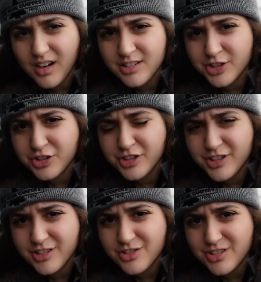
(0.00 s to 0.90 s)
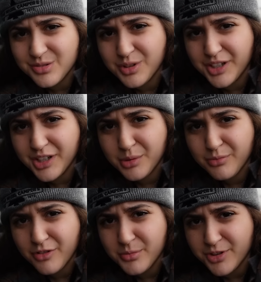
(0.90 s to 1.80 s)
I totally didn't just wake up
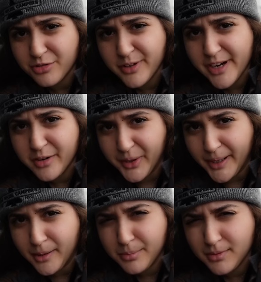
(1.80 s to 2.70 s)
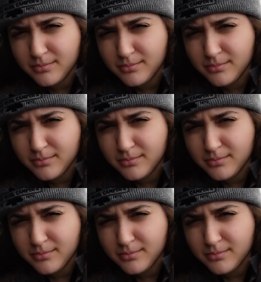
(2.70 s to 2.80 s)
from a 3-hour nap.